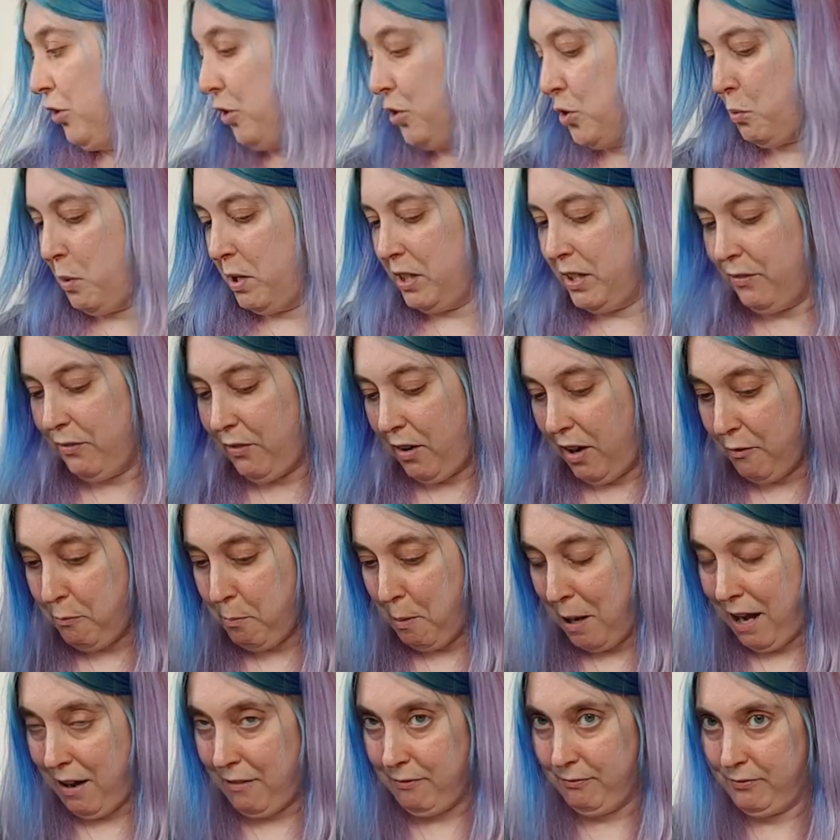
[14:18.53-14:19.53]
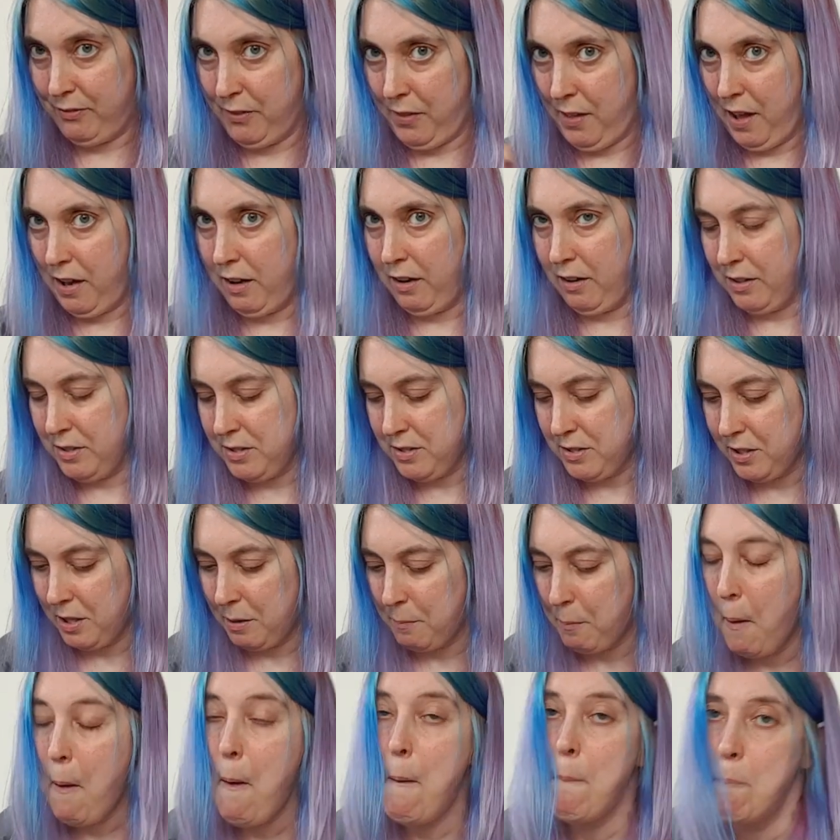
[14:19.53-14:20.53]
Got £25 for that last
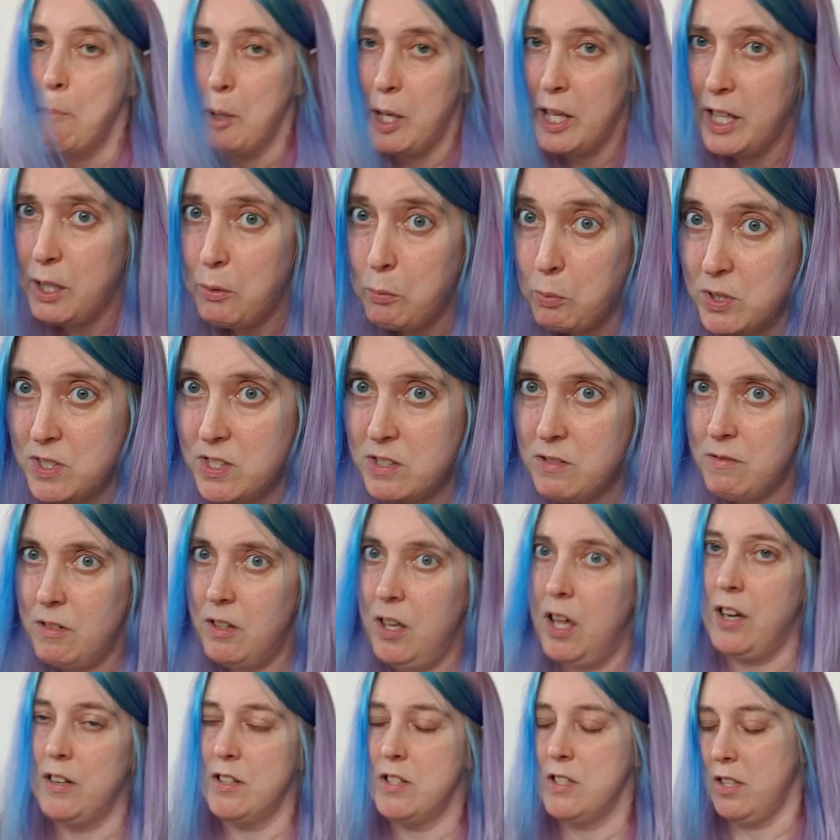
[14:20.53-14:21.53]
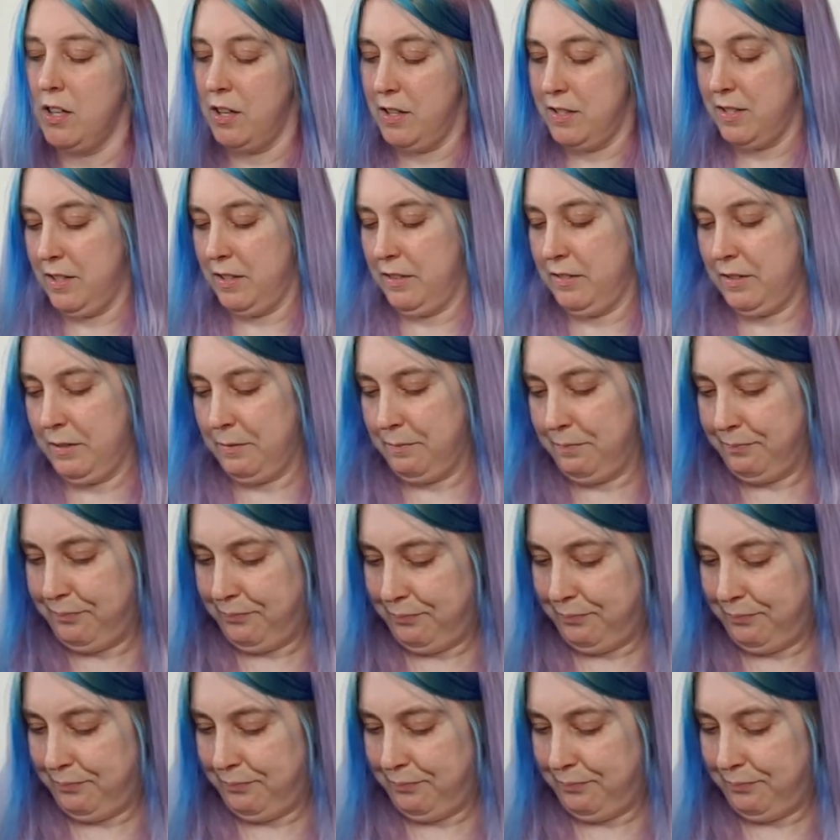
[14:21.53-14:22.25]
time. But it was large sizes.